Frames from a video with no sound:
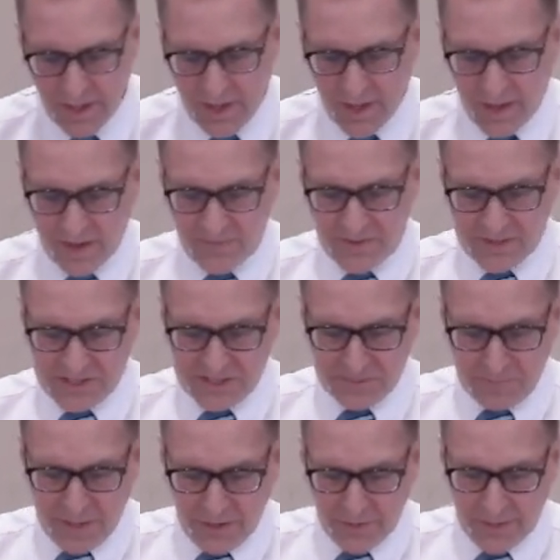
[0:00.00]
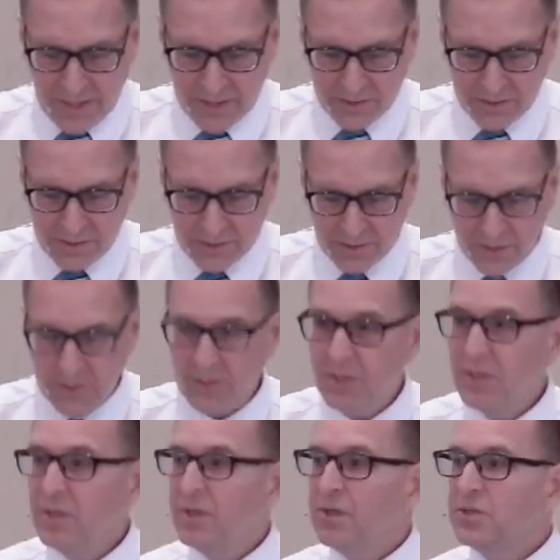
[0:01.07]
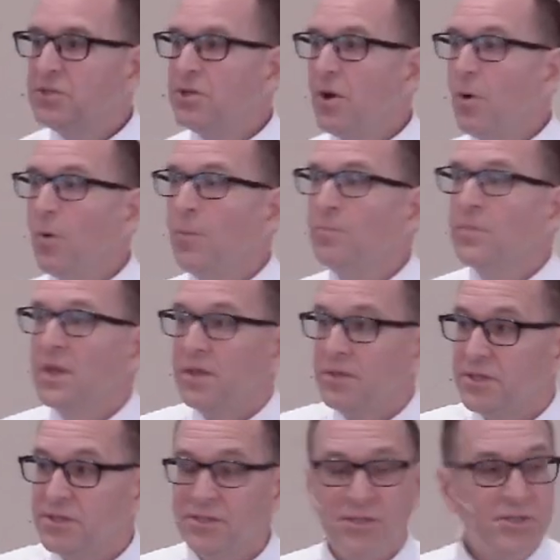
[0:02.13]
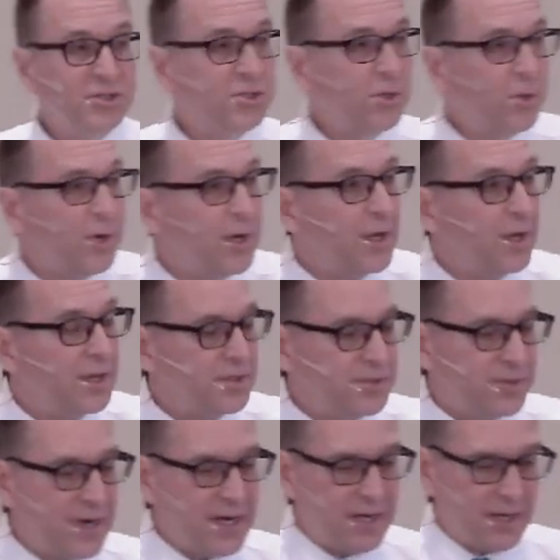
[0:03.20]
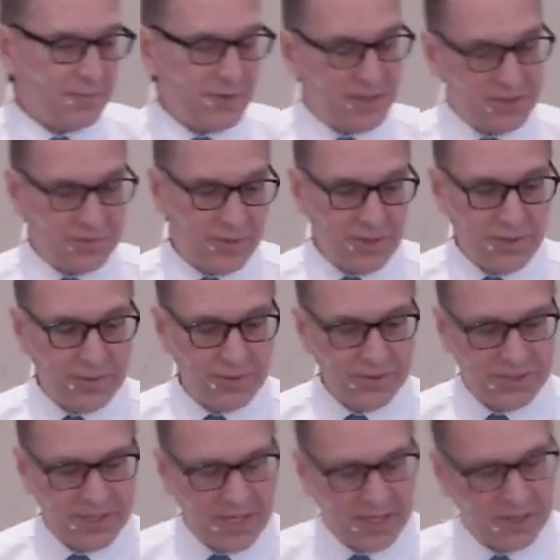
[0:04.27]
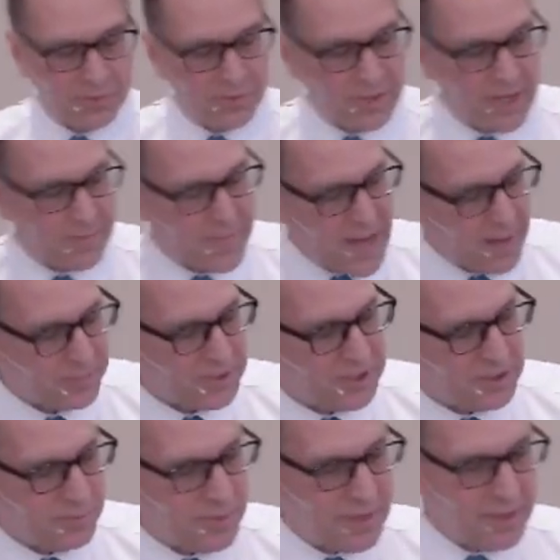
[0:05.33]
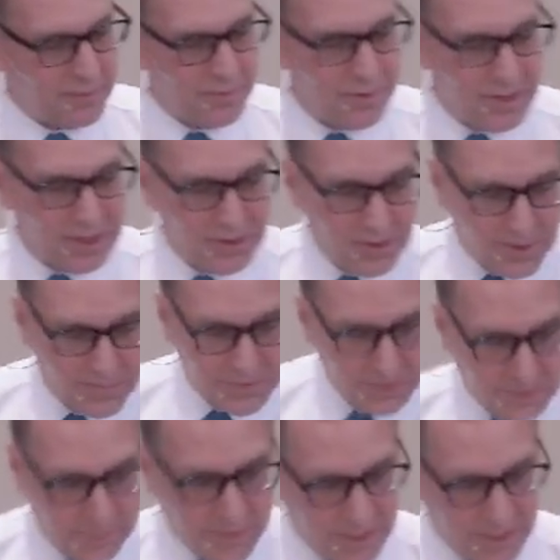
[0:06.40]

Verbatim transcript: of the Spirit. So, this is assuring us, right? I mean, it's one of those things. We look at baptism, we get really nervous when we